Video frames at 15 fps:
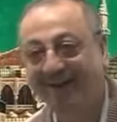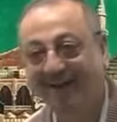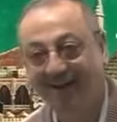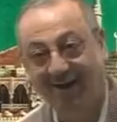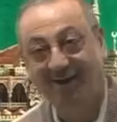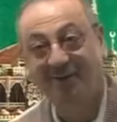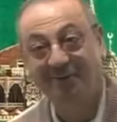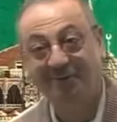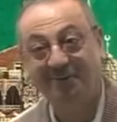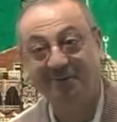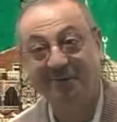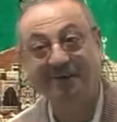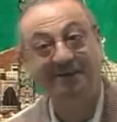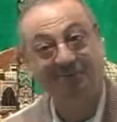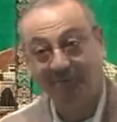Are you with
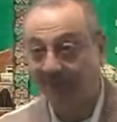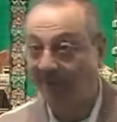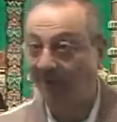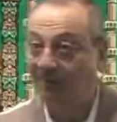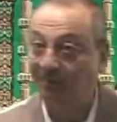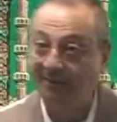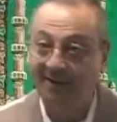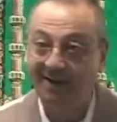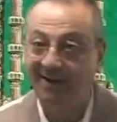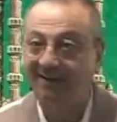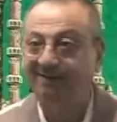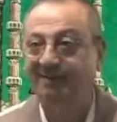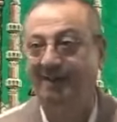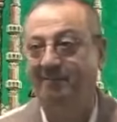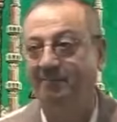me? We got to
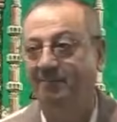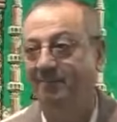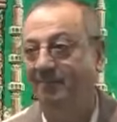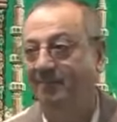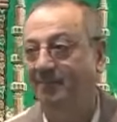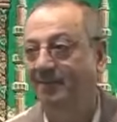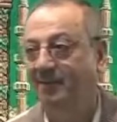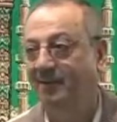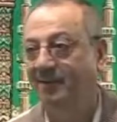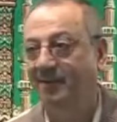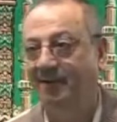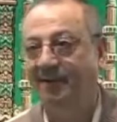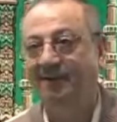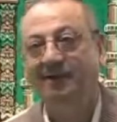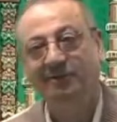connect them.
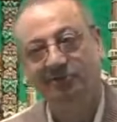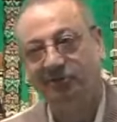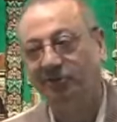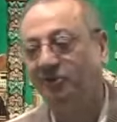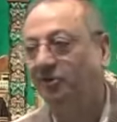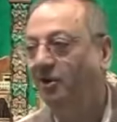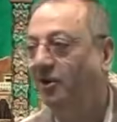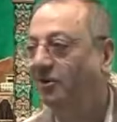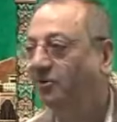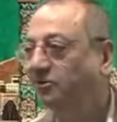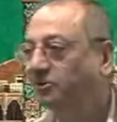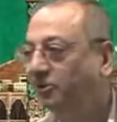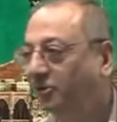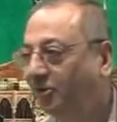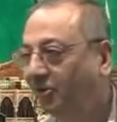Singular to
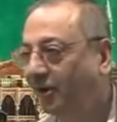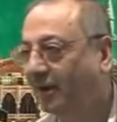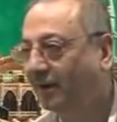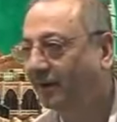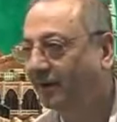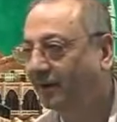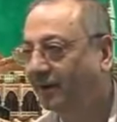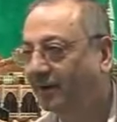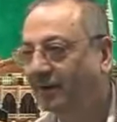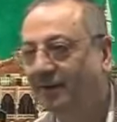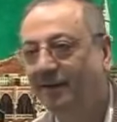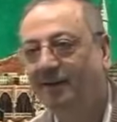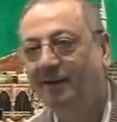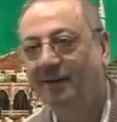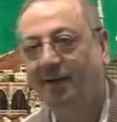singular.
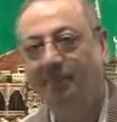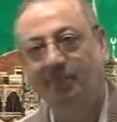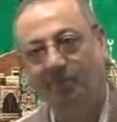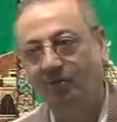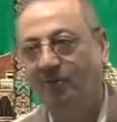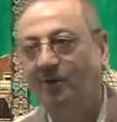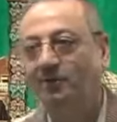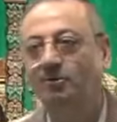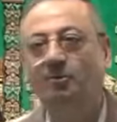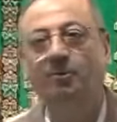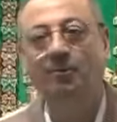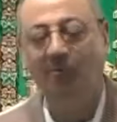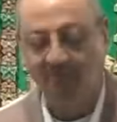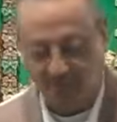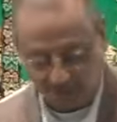Plural to
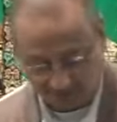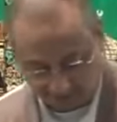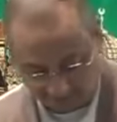plural.